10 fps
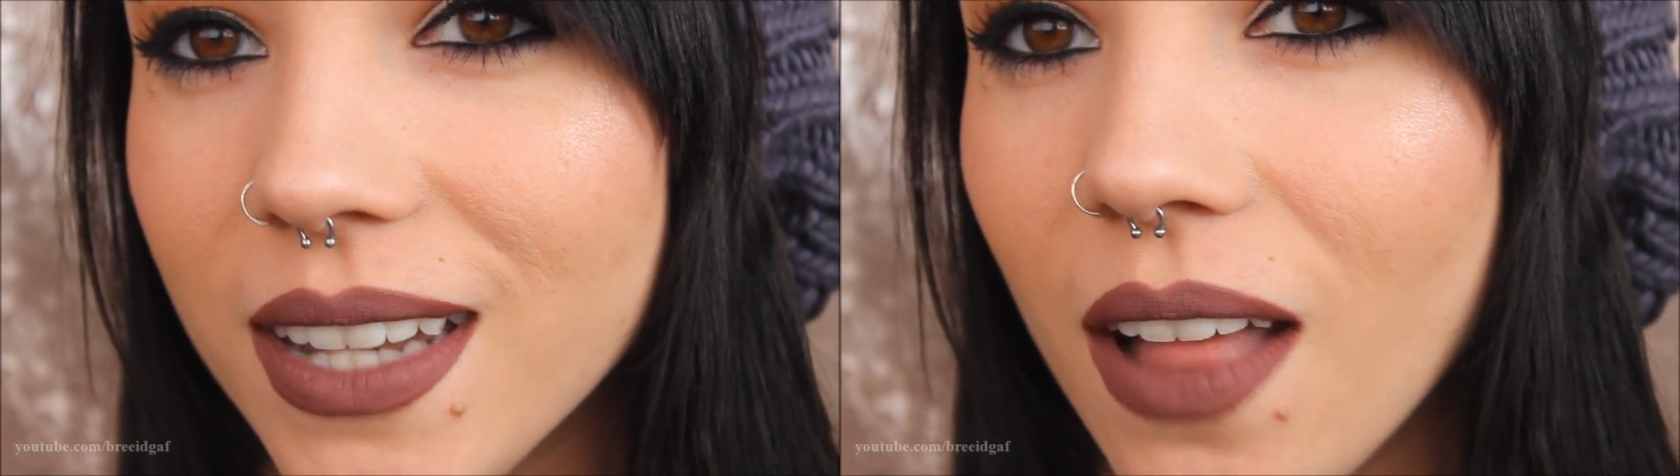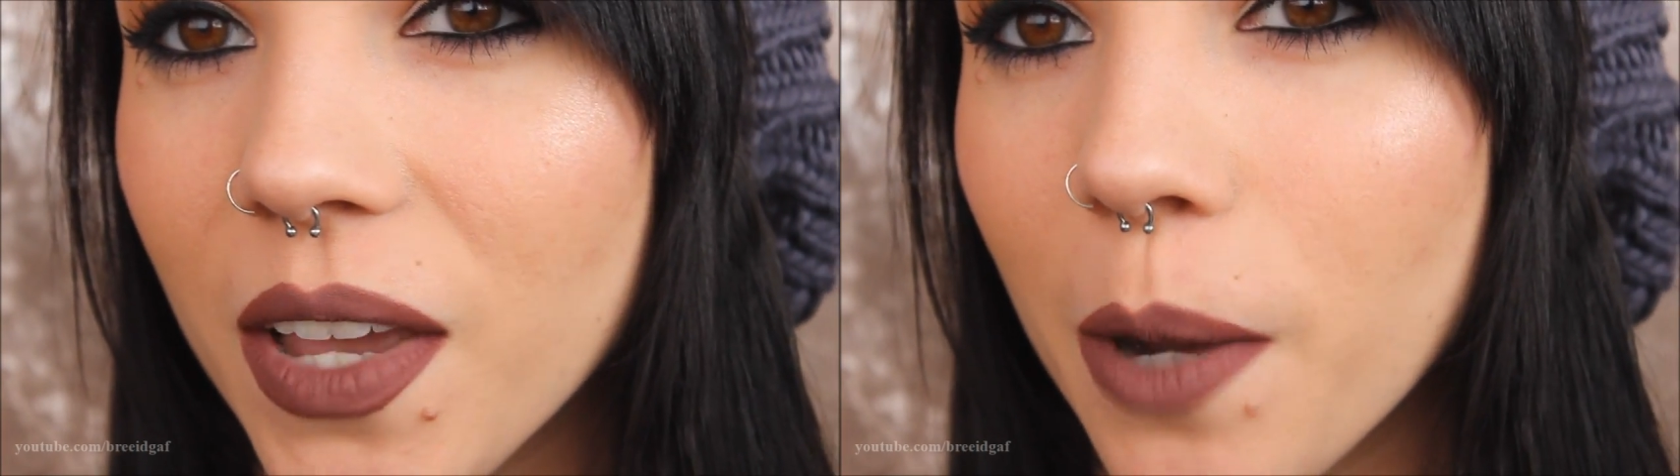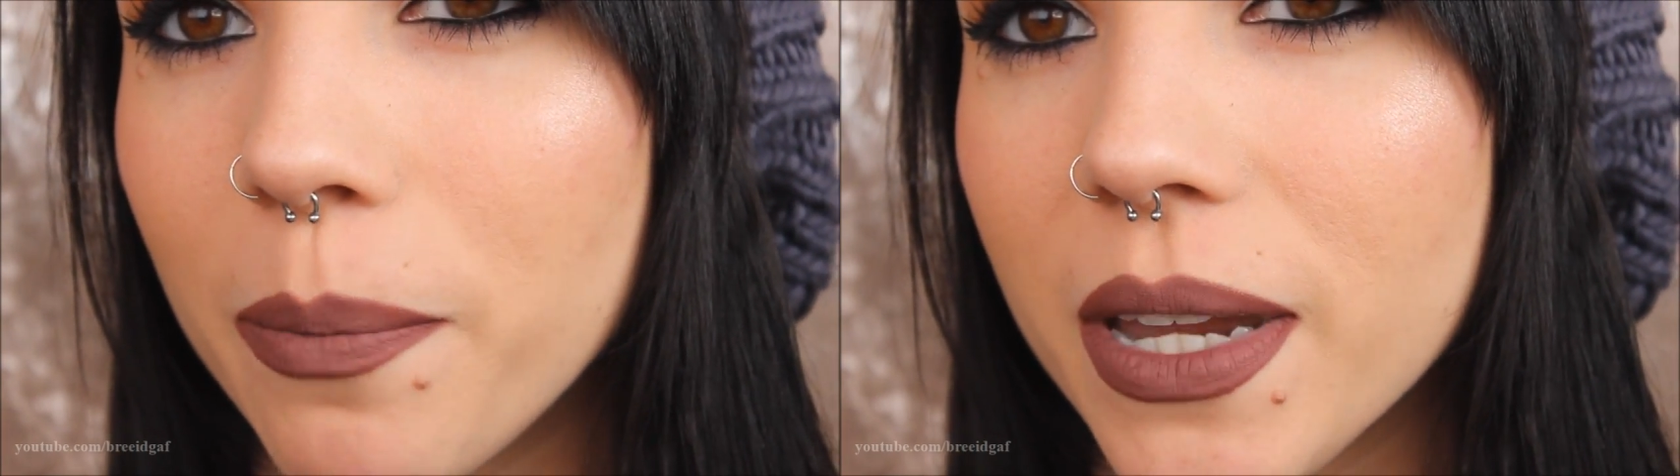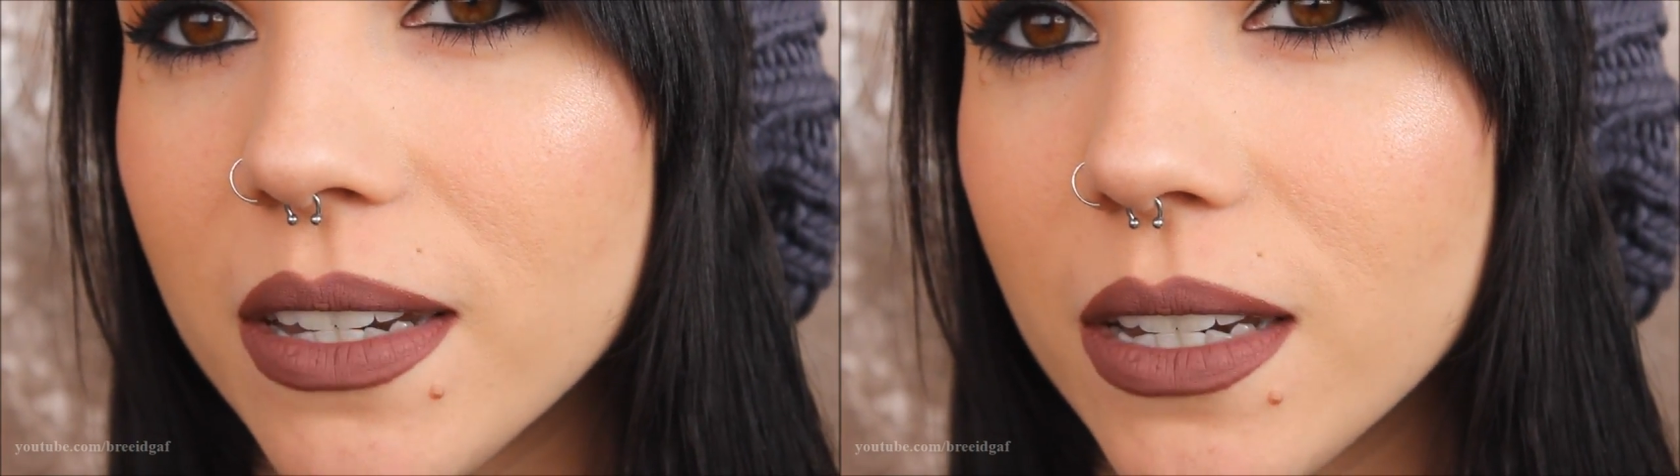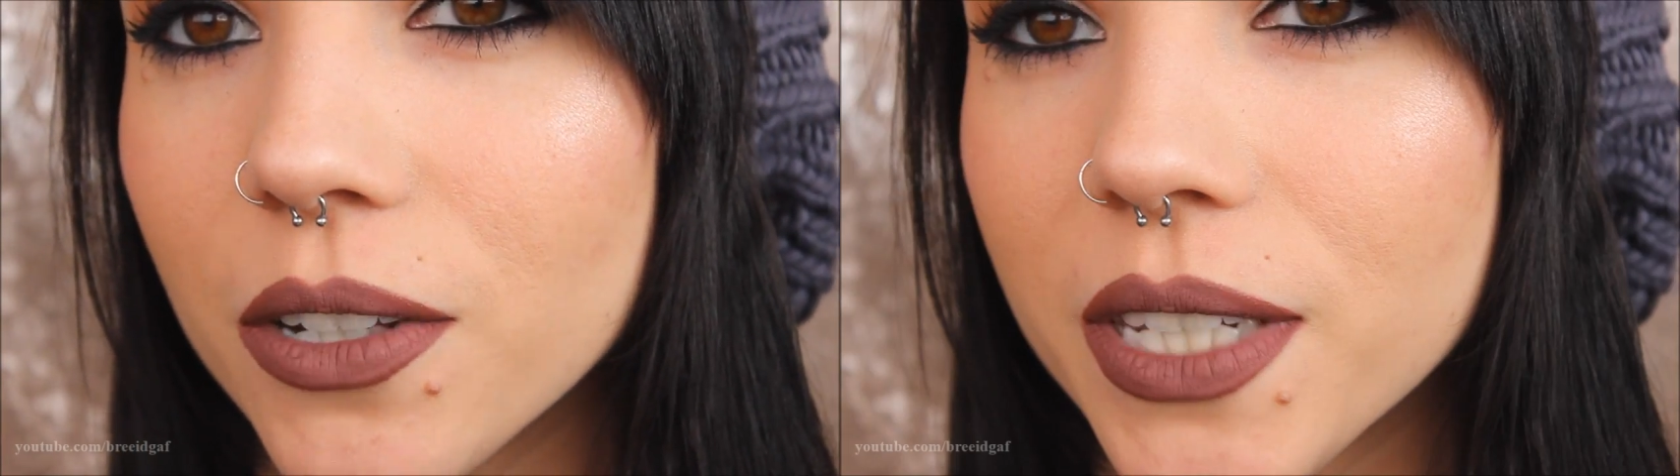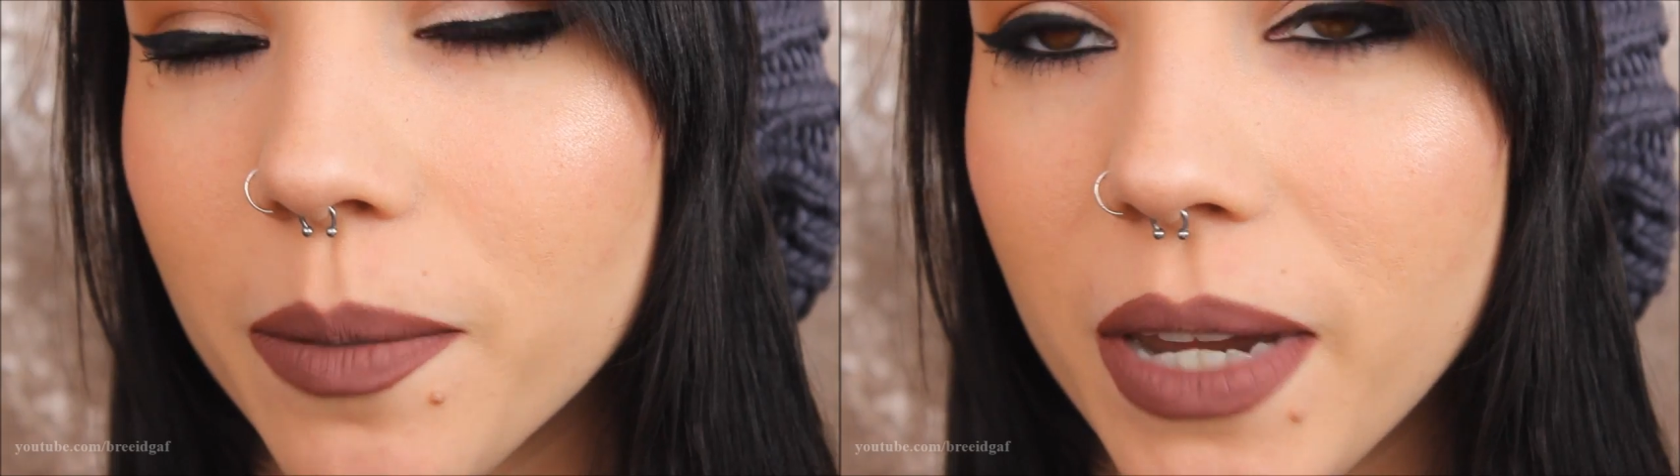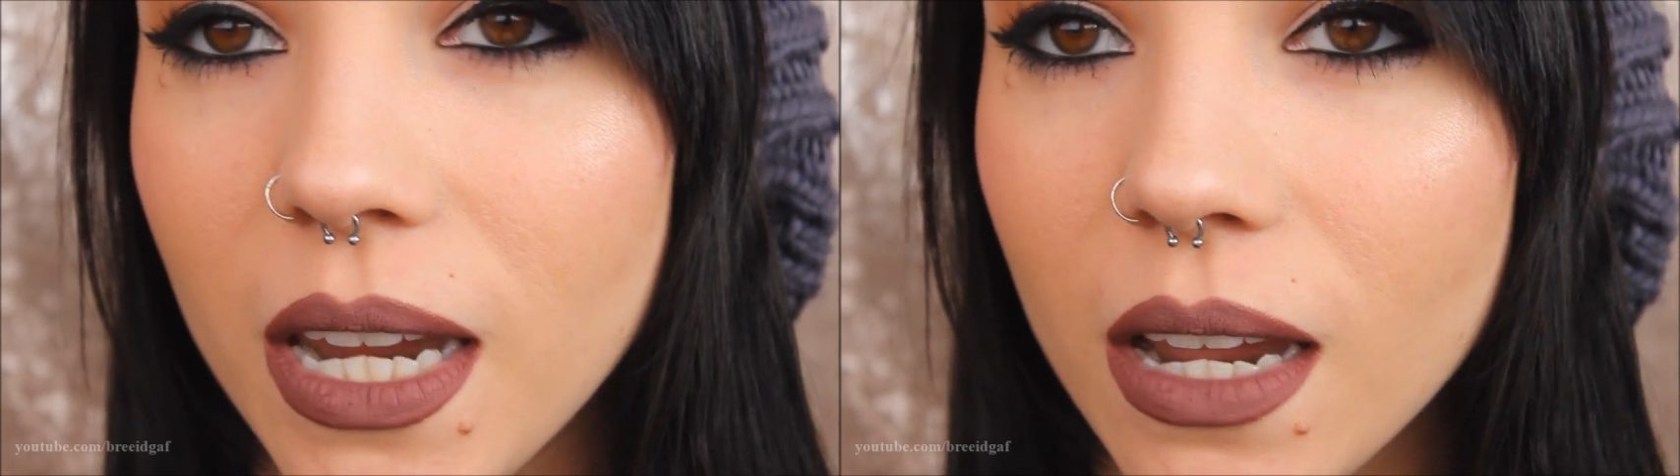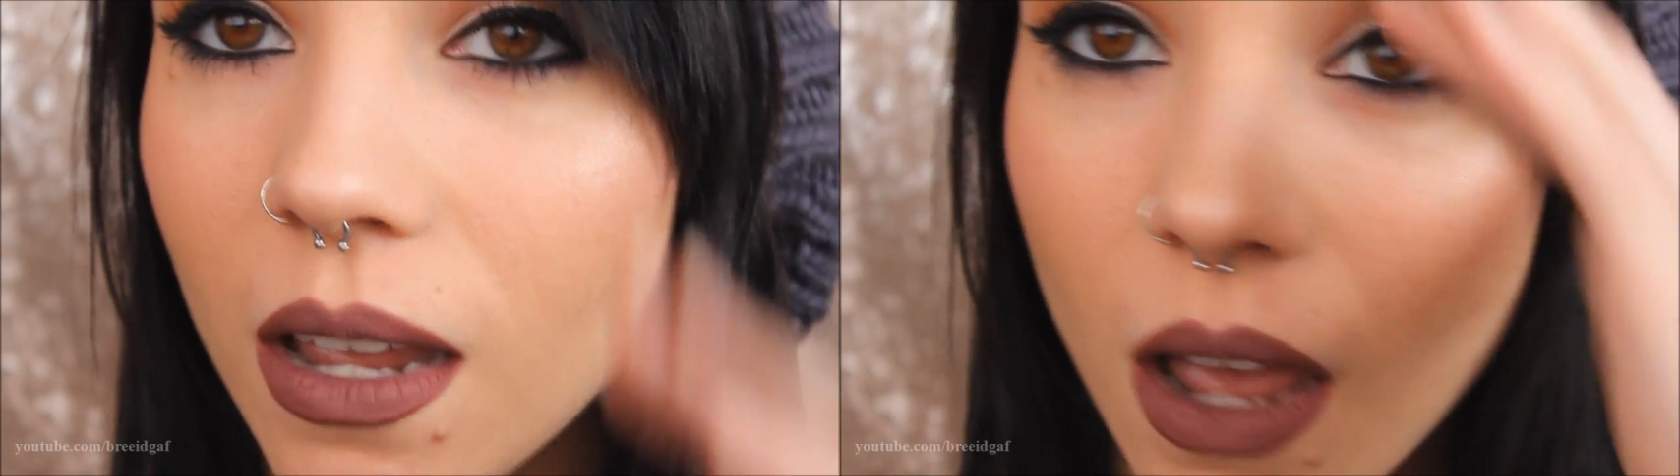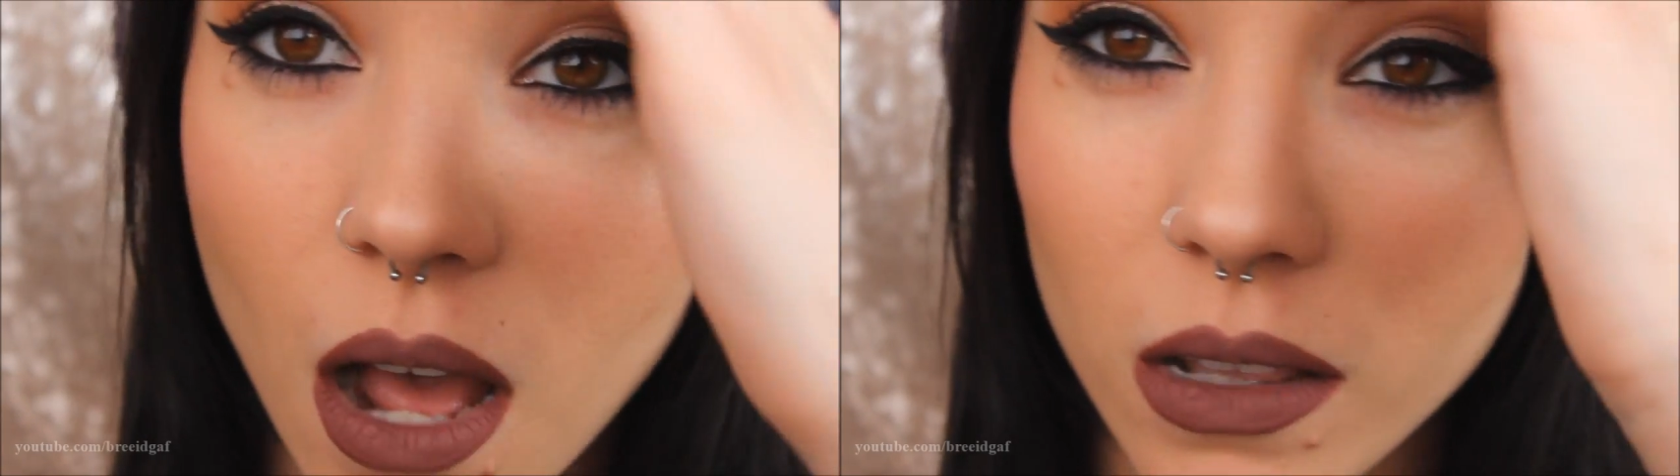it's not like a big deal to me.